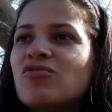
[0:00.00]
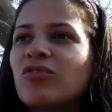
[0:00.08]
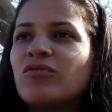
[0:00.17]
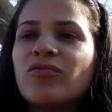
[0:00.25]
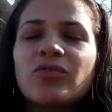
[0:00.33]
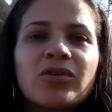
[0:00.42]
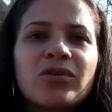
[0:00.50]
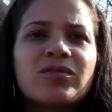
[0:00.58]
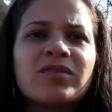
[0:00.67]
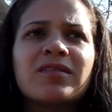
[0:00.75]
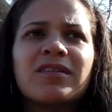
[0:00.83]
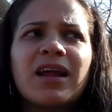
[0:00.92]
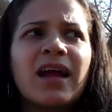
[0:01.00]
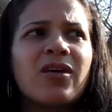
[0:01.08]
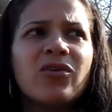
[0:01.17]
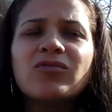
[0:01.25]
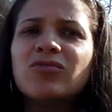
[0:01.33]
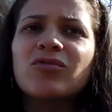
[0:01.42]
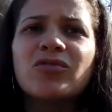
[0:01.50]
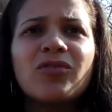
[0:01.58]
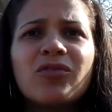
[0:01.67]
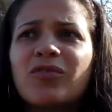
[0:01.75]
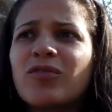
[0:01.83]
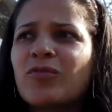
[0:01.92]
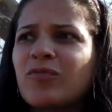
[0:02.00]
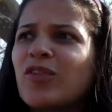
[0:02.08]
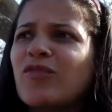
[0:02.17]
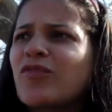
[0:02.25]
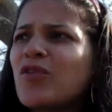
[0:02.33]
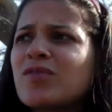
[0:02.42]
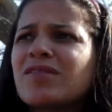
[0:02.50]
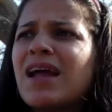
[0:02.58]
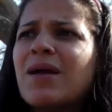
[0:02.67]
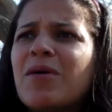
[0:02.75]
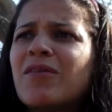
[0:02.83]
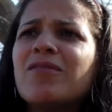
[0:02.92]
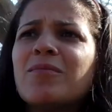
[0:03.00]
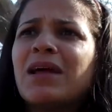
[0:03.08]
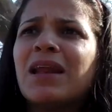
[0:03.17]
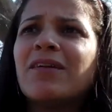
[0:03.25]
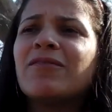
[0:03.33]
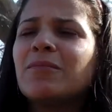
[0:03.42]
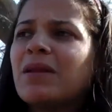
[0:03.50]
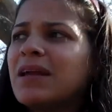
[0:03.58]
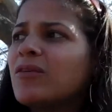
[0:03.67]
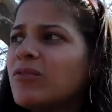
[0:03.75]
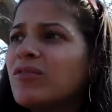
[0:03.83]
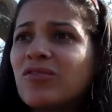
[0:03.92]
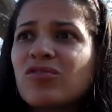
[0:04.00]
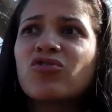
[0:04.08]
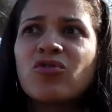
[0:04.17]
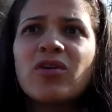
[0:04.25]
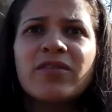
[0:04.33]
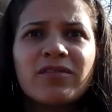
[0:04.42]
you know, the roller coasters that I go through, you know, for the first time ever in my life, I'm like, yo, this is joy.